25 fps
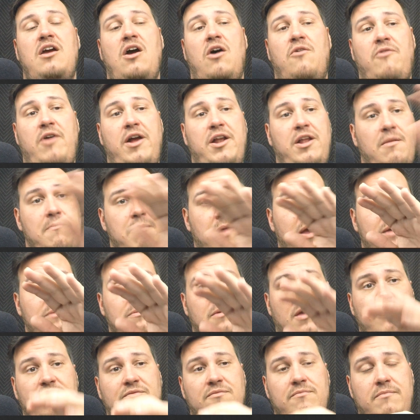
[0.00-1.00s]
Right on the main
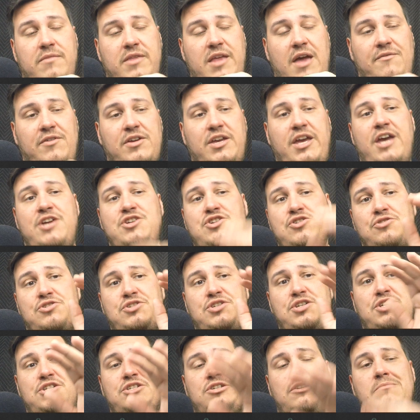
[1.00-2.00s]
navigation, you'll
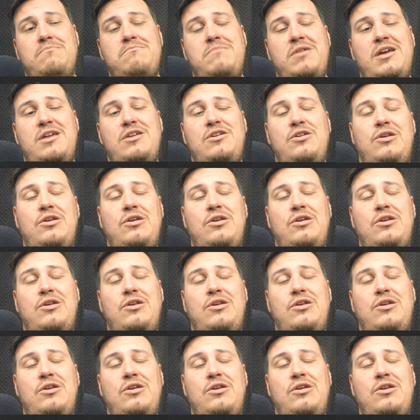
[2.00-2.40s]
see submit.